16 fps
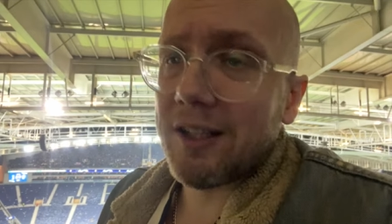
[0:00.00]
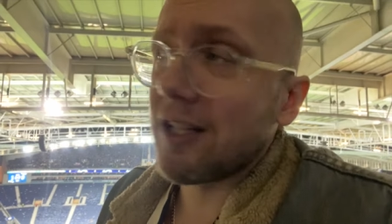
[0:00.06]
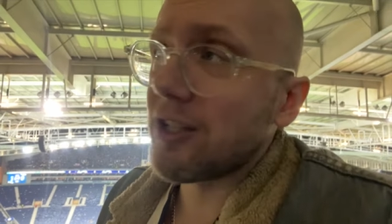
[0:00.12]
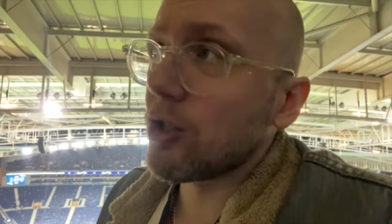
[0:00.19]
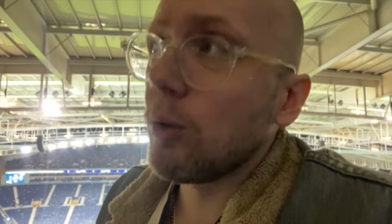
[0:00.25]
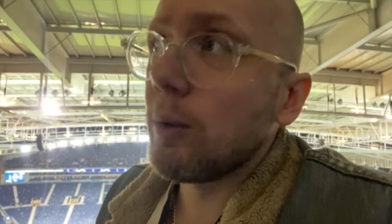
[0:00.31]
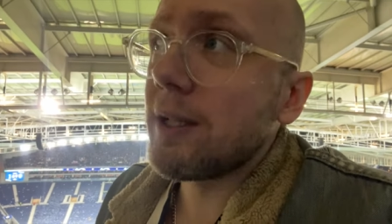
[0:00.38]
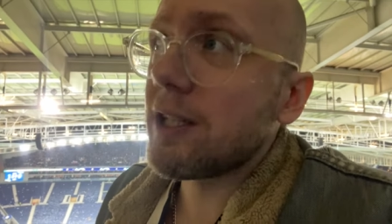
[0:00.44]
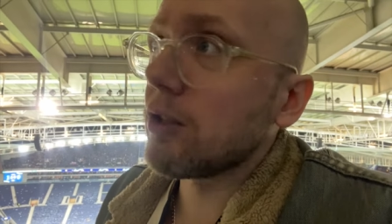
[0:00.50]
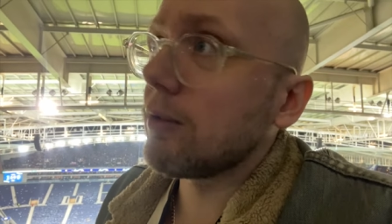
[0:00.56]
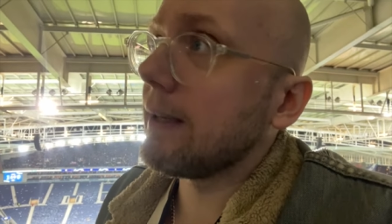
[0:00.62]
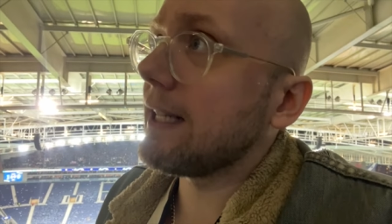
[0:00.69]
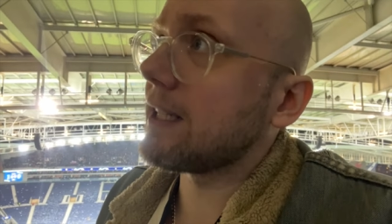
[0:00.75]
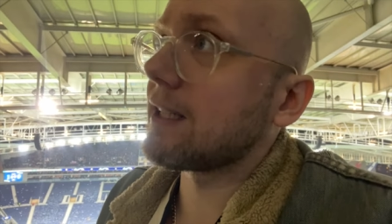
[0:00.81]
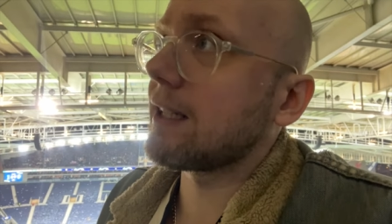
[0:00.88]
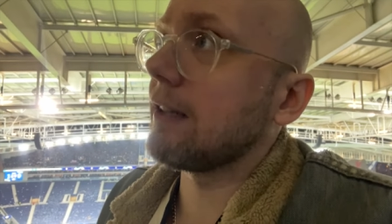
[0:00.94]
There's always the
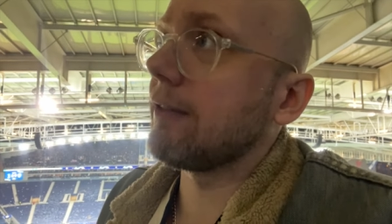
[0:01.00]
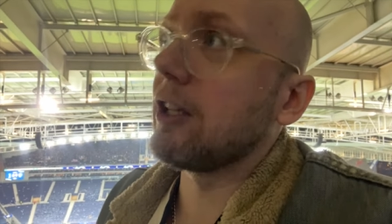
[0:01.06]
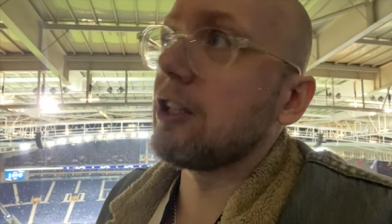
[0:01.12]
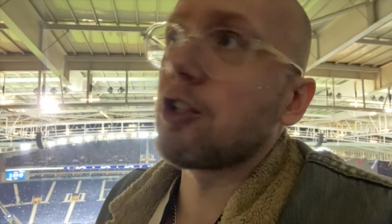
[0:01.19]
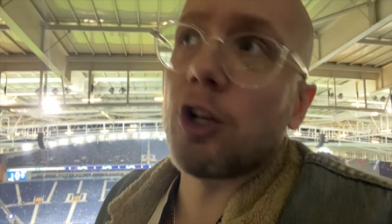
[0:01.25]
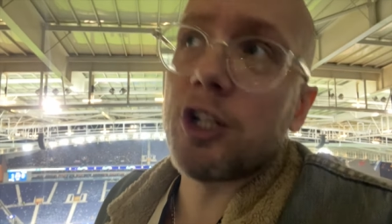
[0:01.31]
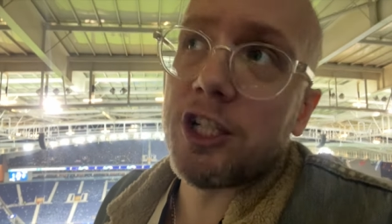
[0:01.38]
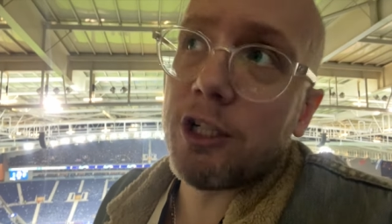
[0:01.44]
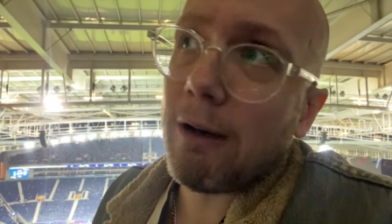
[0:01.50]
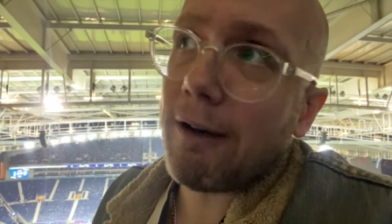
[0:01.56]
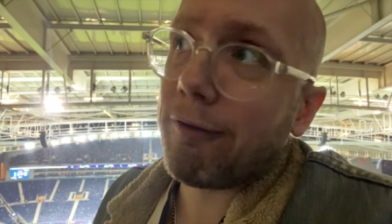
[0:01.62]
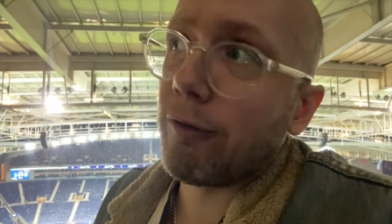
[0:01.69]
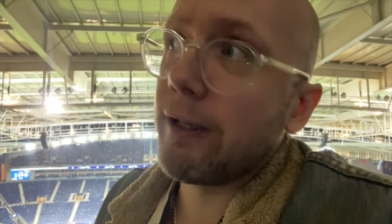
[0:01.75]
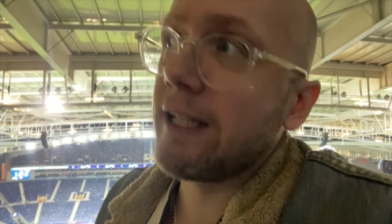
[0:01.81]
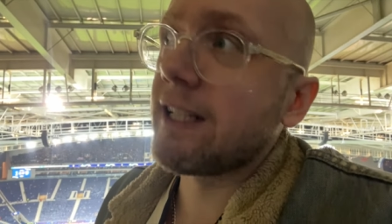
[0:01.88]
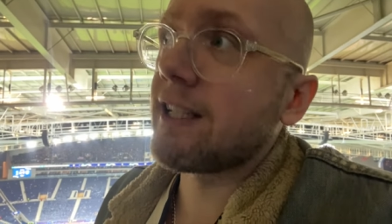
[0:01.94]
risk of a dodgy
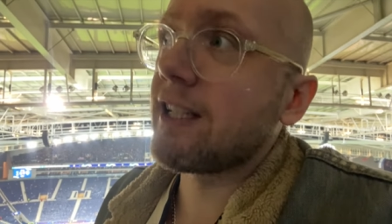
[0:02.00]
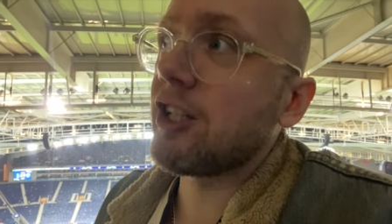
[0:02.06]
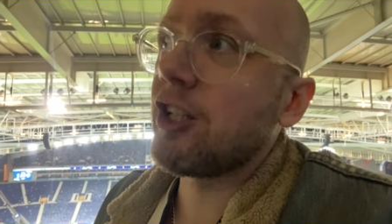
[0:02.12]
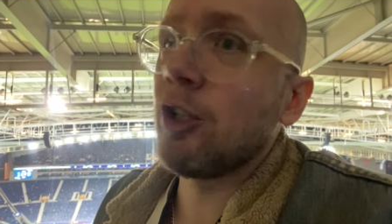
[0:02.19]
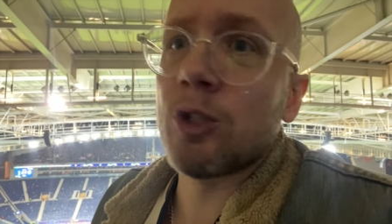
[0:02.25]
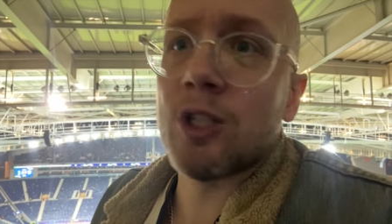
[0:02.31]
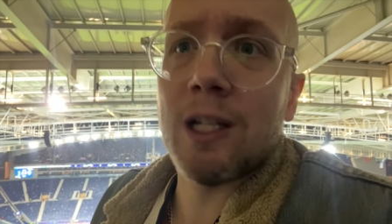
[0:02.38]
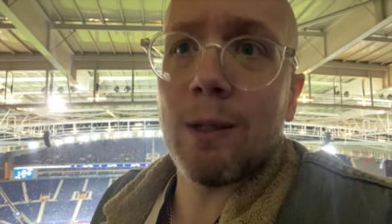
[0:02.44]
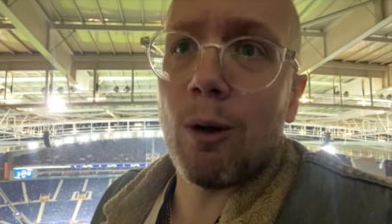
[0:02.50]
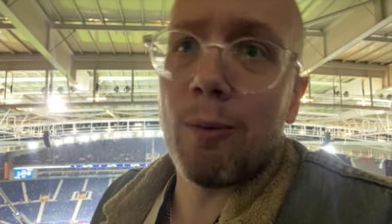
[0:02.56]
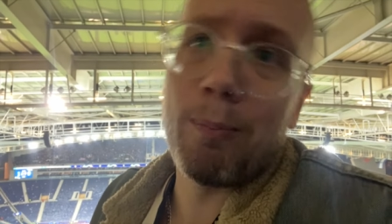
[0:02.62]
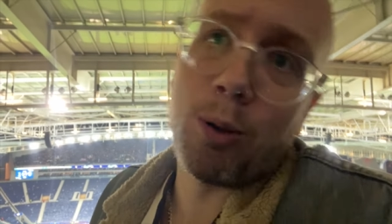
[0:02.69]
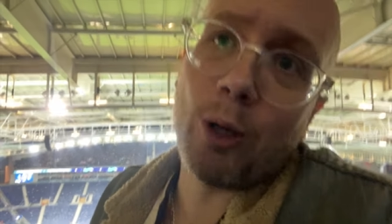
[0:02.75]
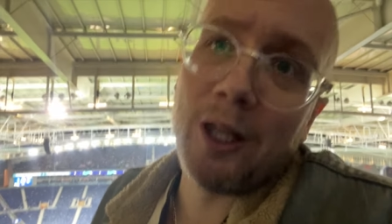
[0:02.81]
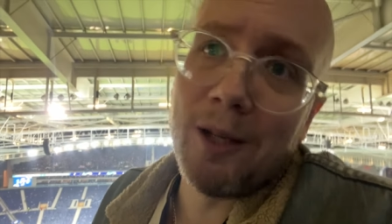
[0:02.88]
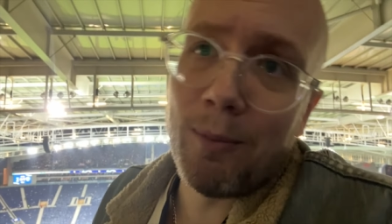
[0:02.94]
refereeing decision or someone
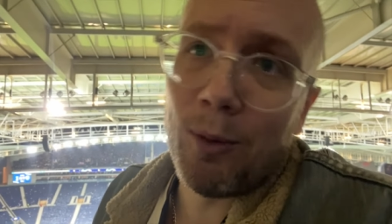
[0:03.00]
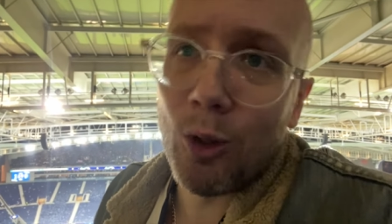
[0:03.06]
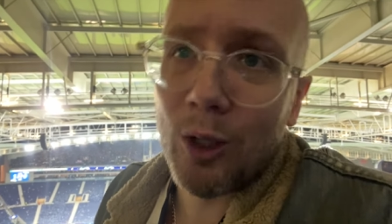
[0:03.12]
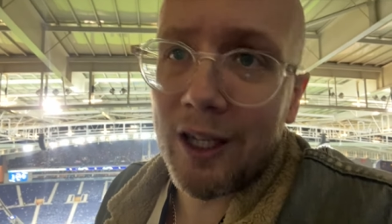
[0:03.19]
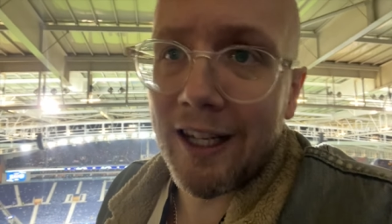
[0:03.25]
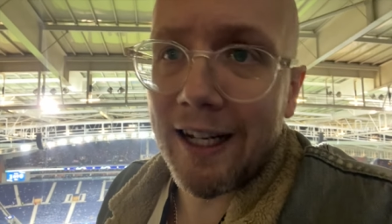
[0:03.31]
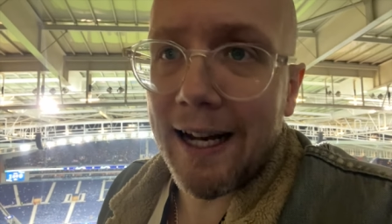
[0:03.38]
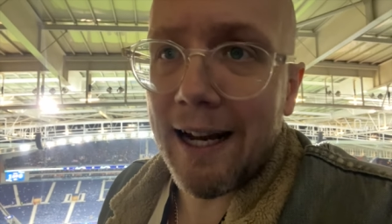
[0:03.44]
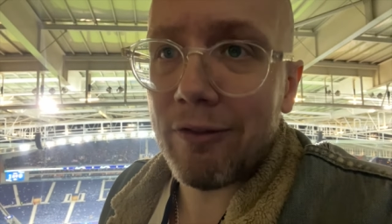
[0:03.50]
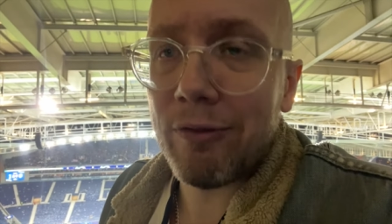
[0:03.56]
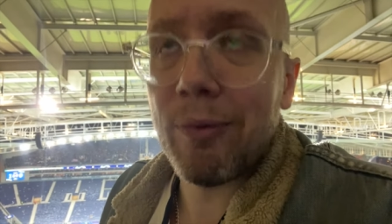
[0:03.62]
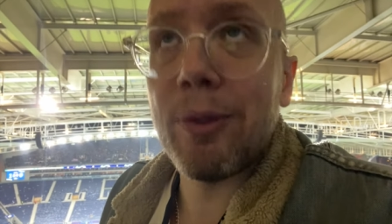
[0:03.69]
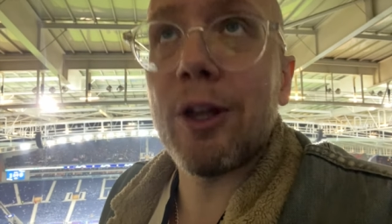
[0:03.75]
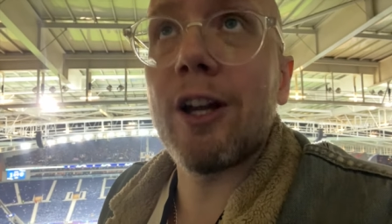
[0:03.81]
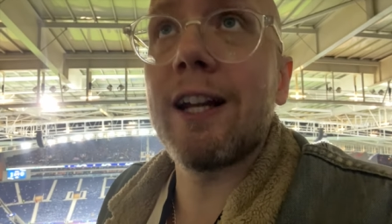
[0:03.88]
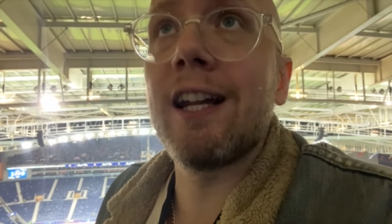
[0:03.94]
putting the ball in the net
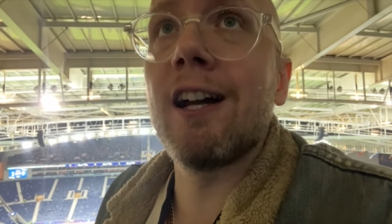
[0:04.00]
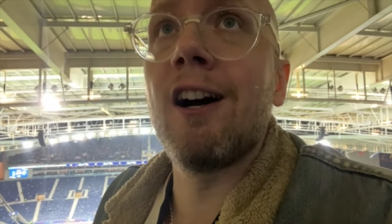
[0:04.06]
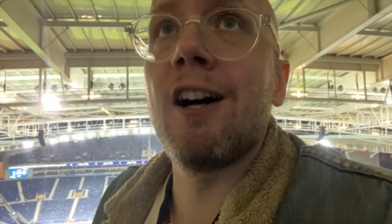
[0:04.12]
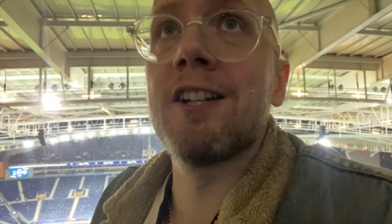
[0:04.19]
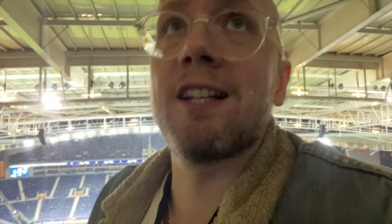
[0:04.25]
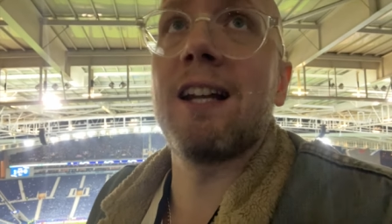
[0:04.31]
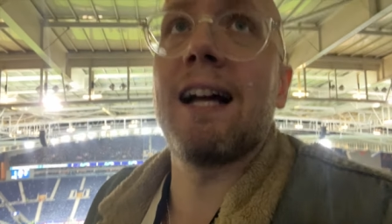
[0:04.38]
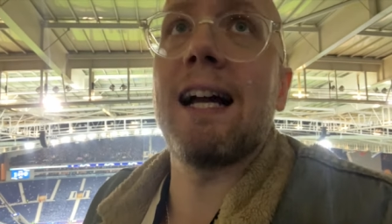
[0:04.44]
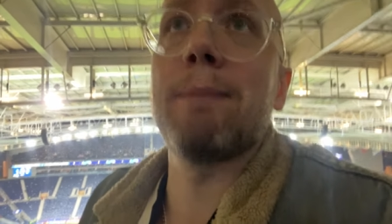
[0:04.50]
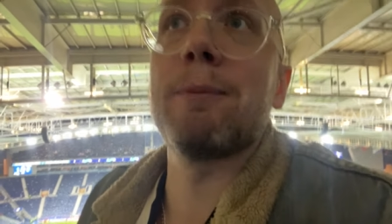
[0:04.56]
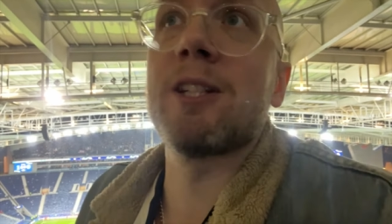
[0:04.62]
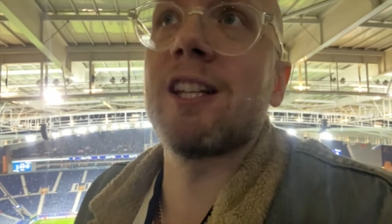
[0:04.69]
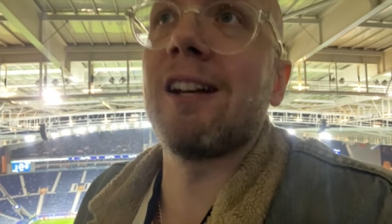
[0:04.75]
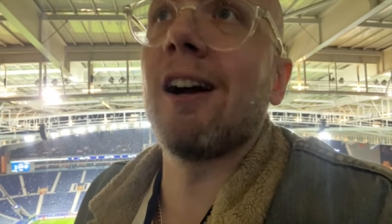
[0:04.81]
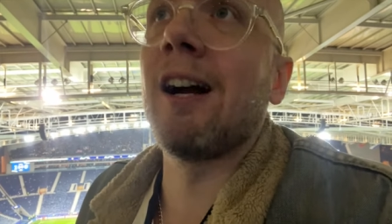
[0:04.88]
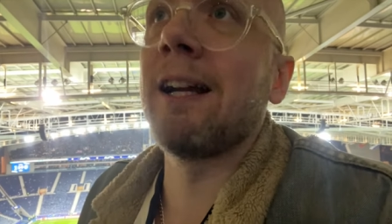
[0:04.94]
from 30 yards like happened
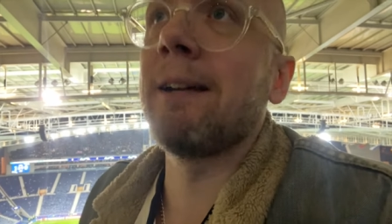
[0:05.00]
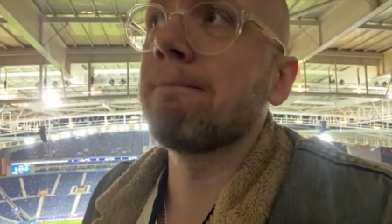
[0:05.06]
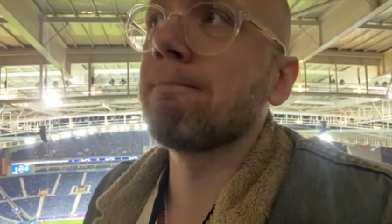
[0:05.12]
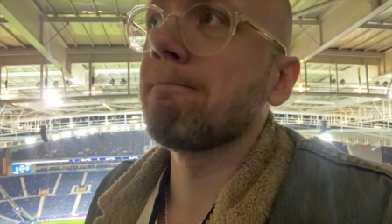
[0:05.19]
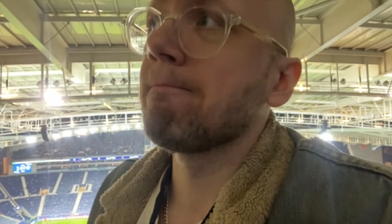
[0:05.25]
tonight.